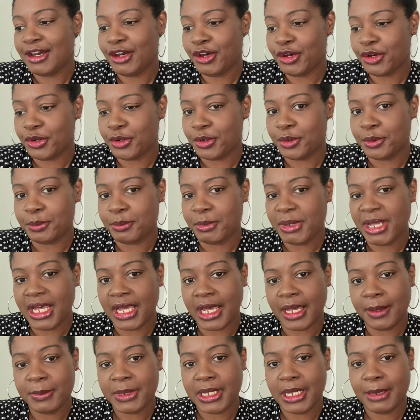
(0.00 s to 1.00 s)
um,
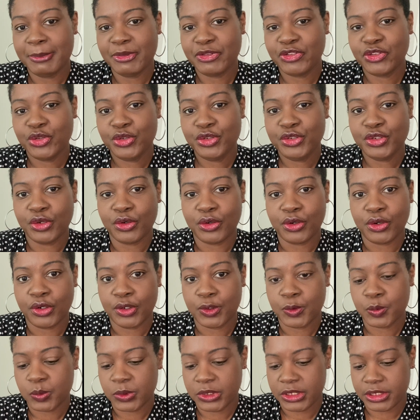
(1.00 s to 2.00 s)
I'm coming to
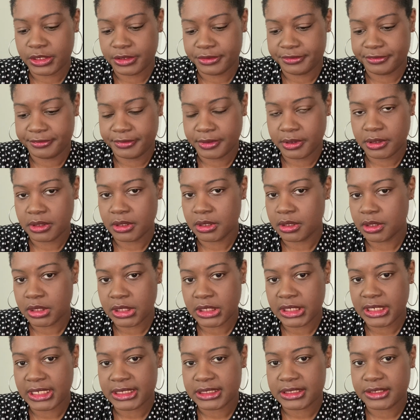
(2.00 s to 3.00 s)
y'all with a
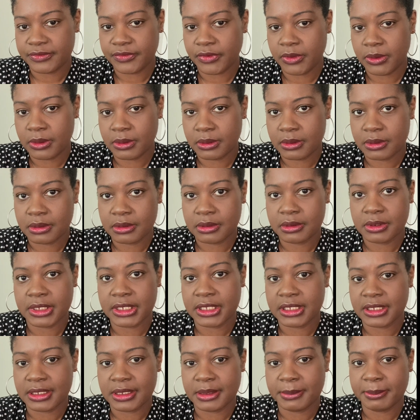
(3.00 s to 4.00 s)
collective haul
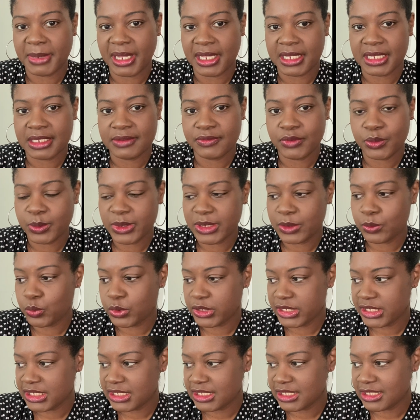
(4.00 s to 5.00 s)
and my giveaway
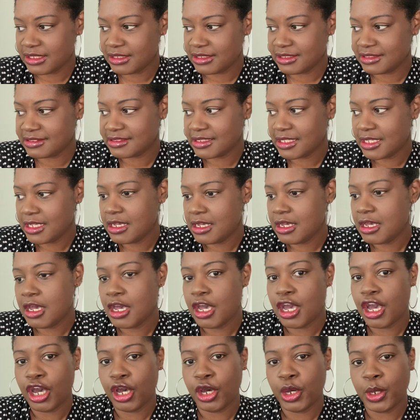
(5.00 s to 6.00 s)
winnings
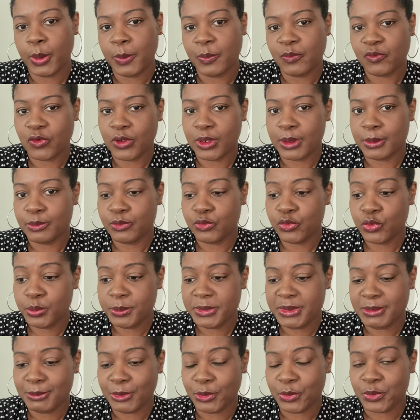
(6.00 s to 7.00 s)
um, from
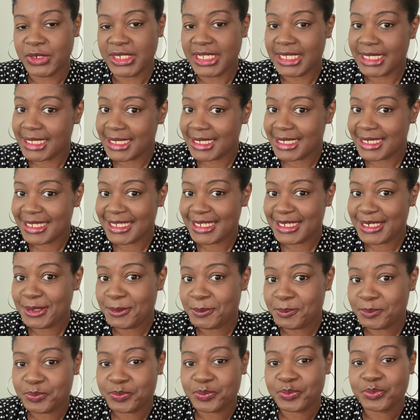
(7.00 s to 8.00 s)
Funmi Monet.
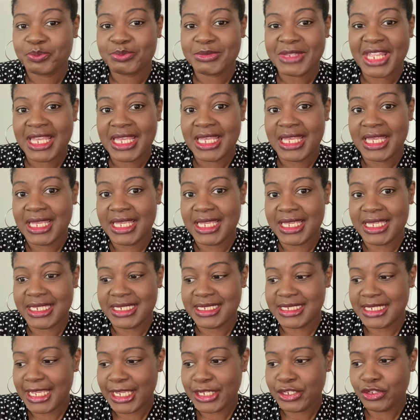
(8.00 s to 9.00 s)
And
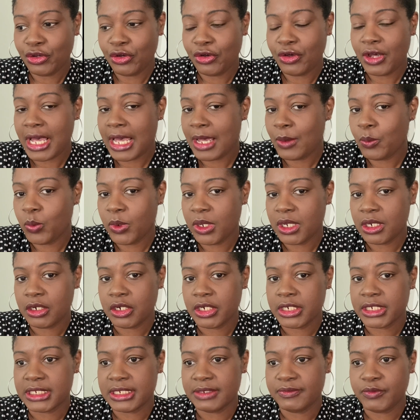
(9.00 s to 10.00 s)
yeah, y'all, I want her
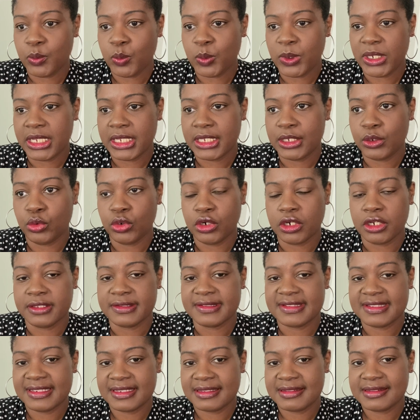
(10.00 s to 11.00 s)
giveaway on her
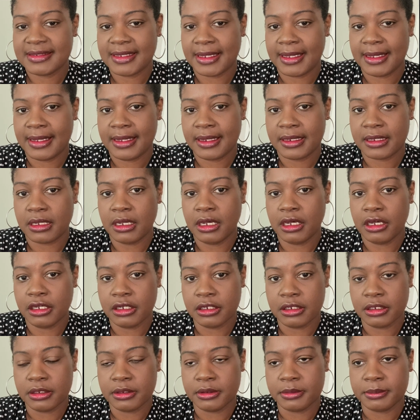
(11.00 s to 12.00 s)
TikTok.
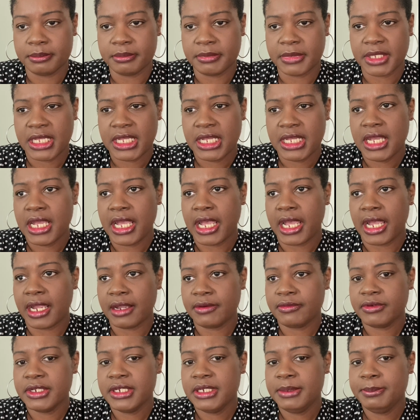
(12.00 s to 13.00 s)
Um,
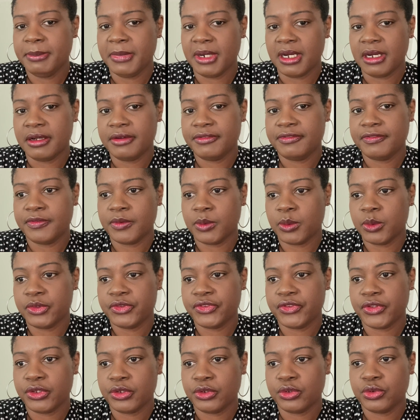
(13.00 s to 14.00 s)
every month or
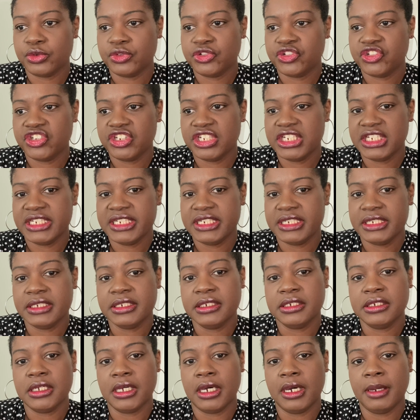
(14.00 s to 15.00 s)
so,
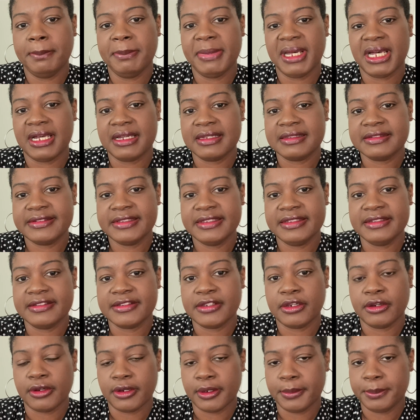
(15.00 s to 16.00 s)
she unboxes
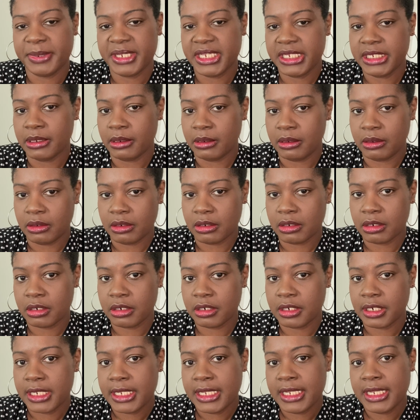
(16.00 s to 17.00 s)
her
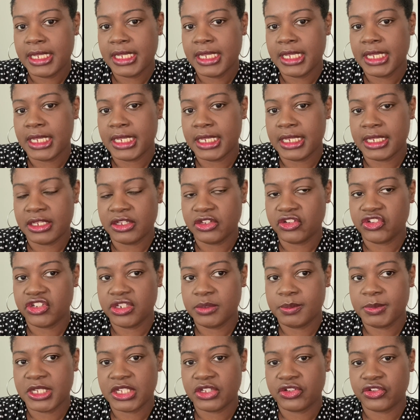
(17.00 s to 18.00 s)
PR and she
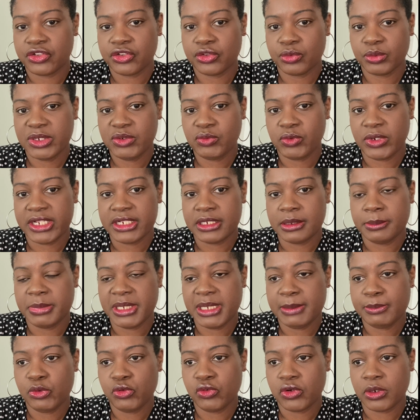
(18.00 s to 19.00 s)
picks three random
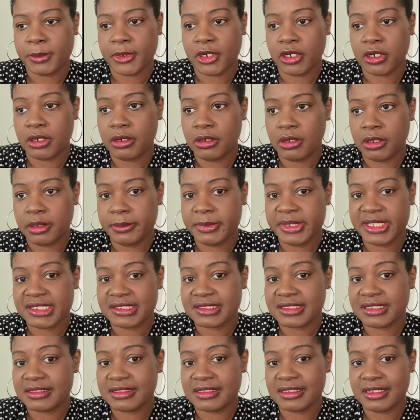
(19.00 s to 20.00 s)
people from her comments
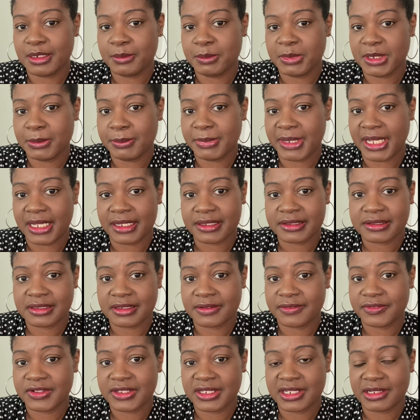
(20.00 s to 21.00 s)
to send a big box
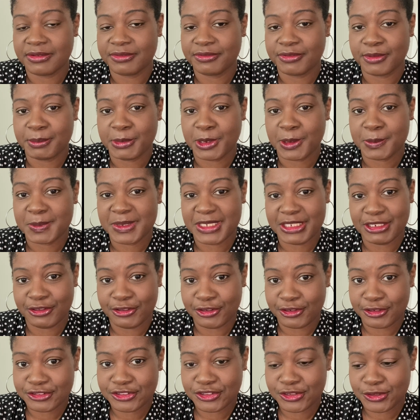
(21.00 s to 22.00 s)
of stuff from her
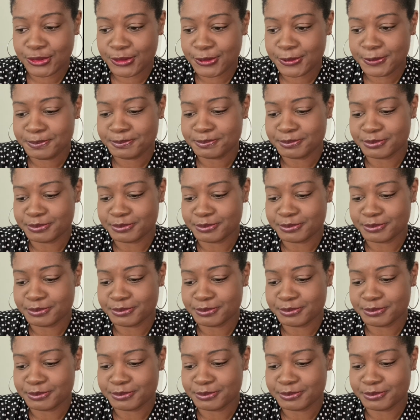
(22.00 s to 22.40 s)
PR to.